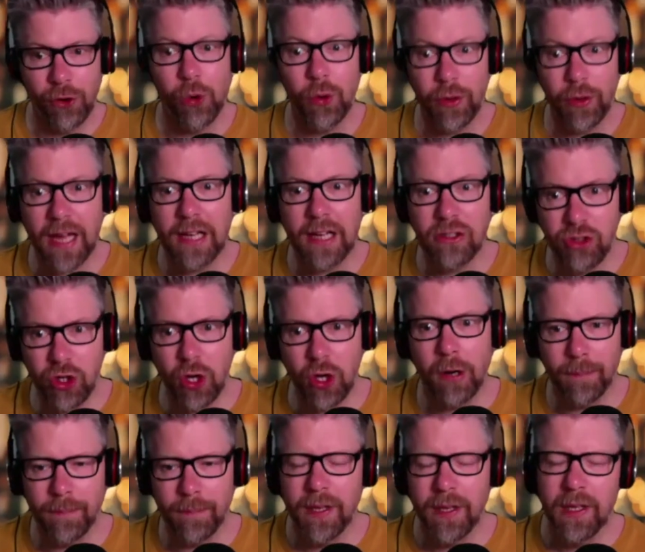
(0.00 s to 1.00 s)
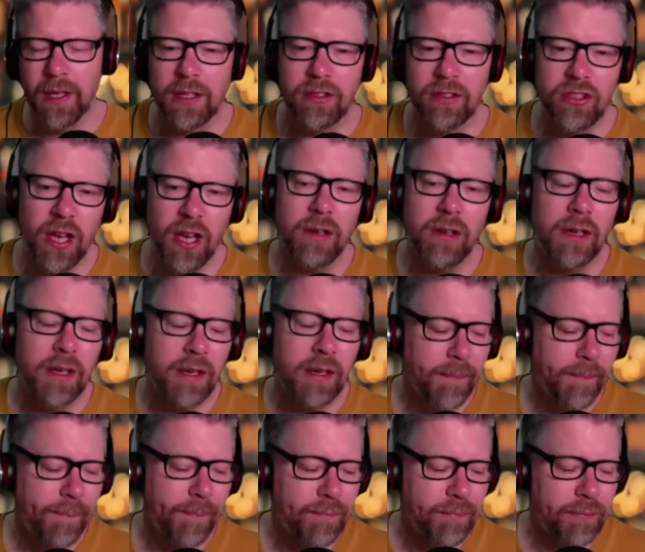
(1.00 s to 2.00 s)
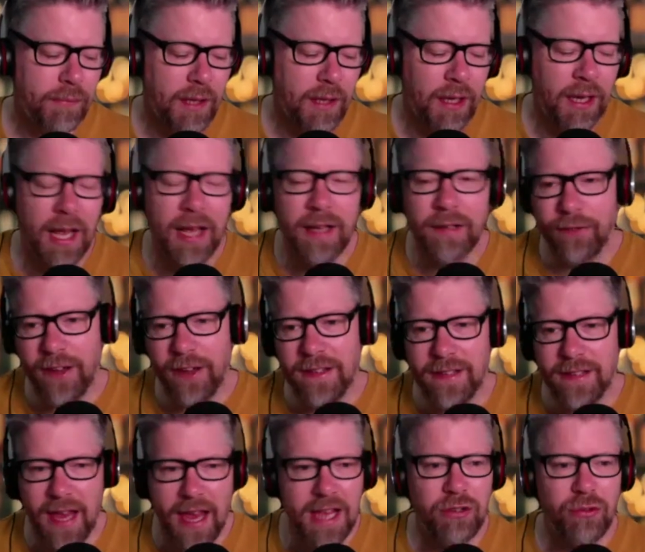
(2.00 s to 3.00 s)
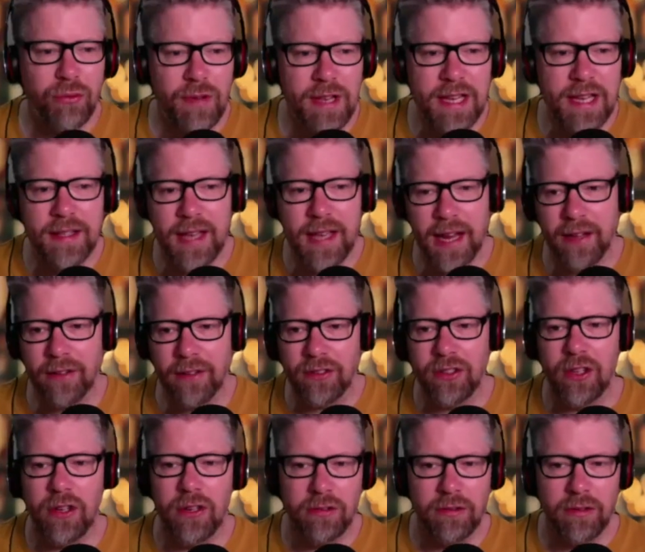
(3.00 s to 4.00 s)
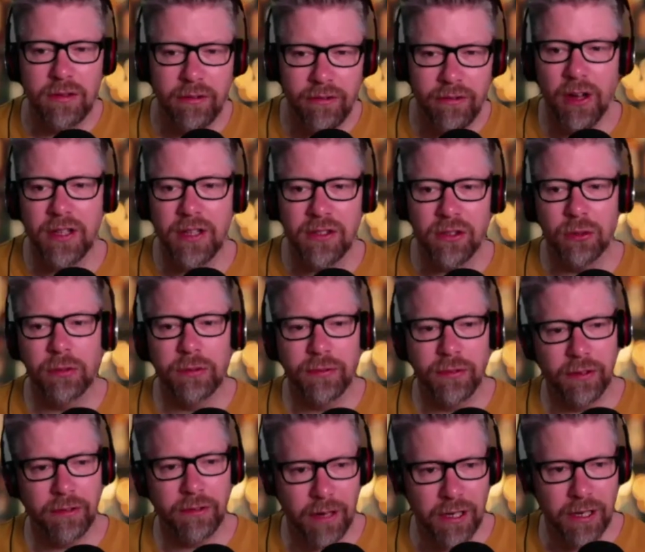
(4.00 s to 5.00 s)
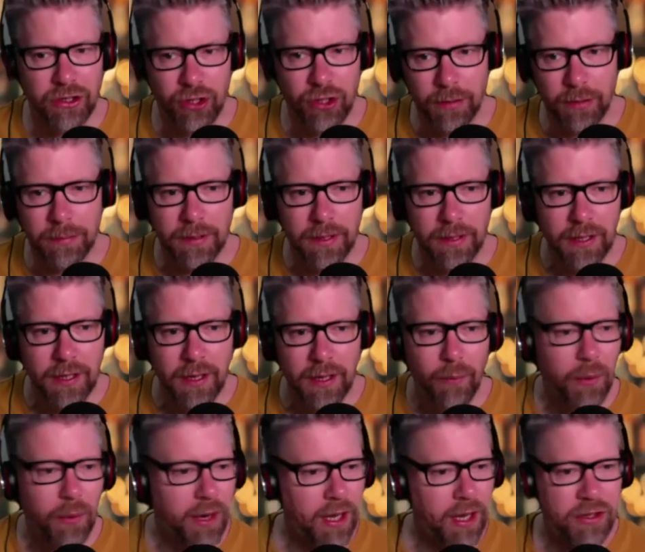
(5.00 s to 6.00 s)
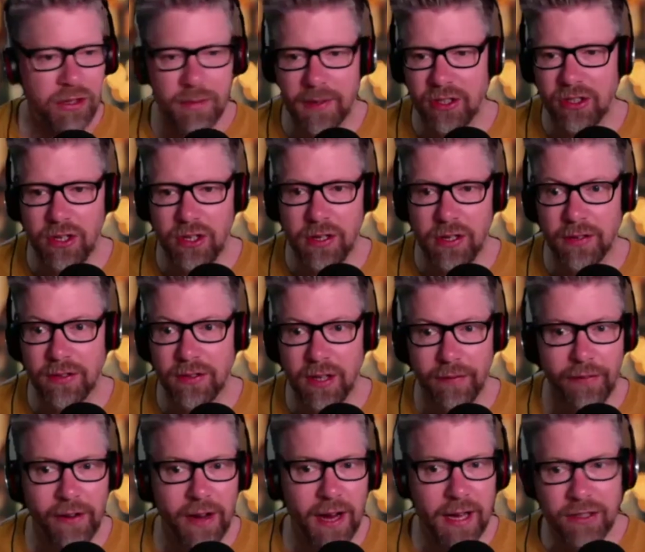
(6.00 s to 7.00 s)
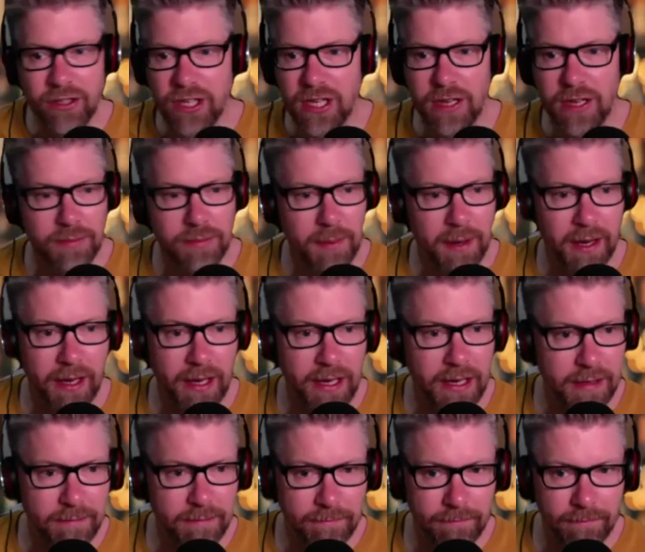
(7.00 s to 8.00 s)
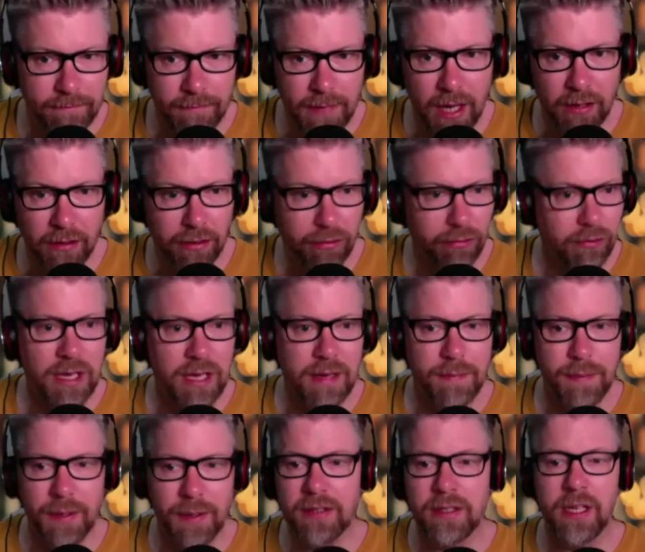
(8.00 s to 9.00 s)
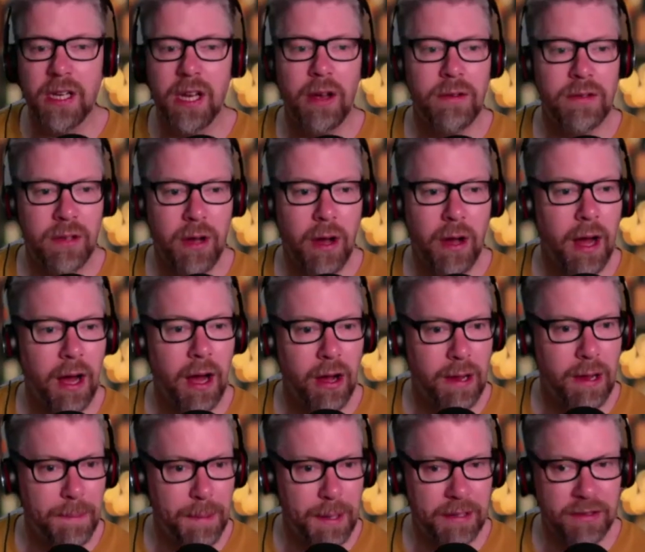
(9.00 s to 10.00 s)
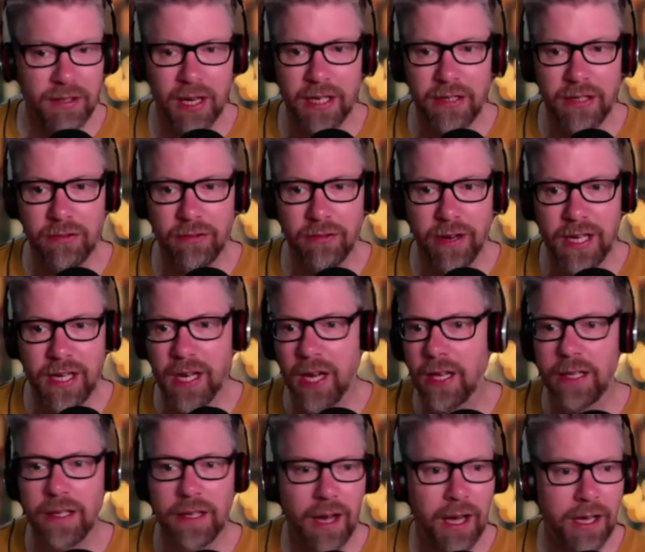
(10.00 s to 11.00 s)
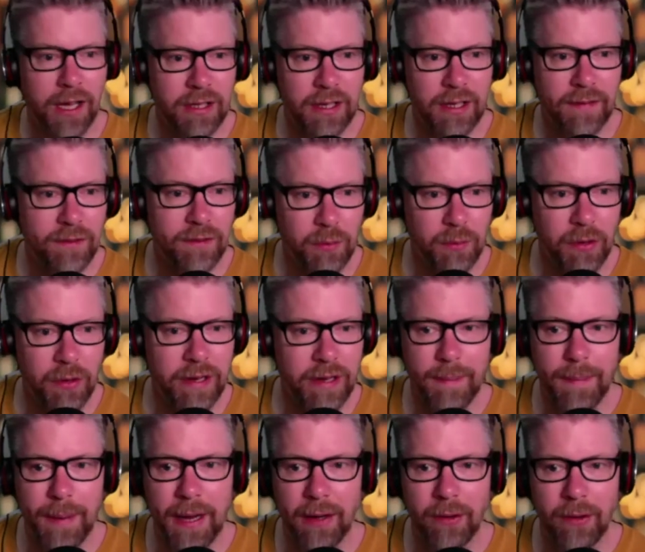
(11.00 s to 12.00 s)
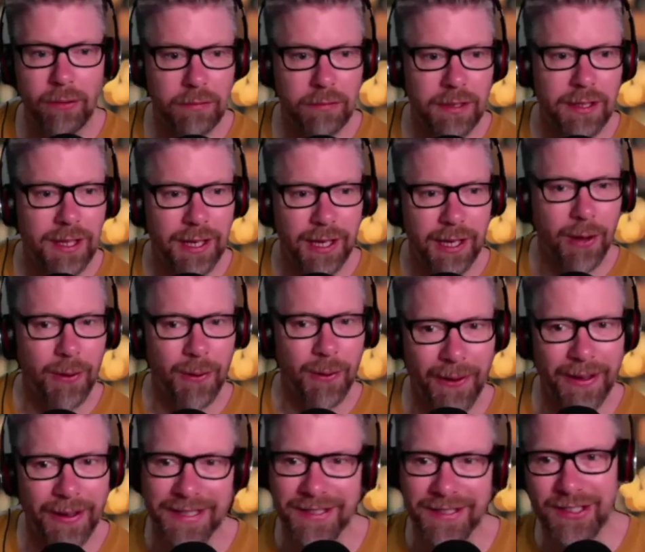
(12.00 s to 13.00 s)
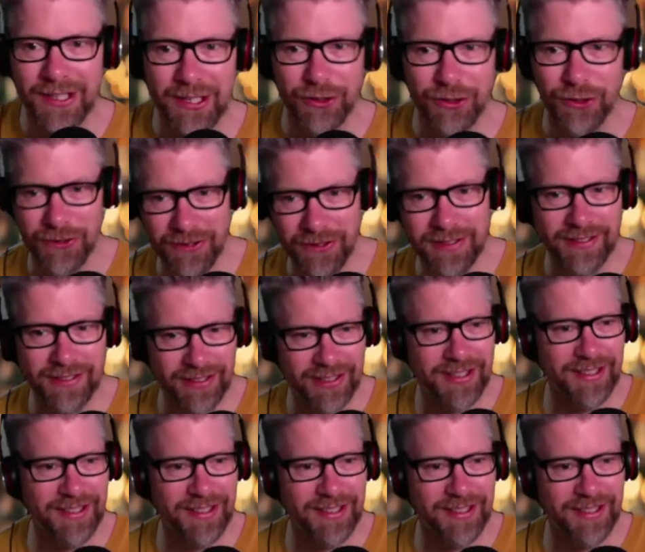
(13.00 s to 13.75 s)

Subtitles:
for that job. So let's face it, it's really down to the right tool for the right job. When I do my studio stuff, I actually use my Mark III because I know it's got a higher pixelation rate and I don't have to worry about low light conditions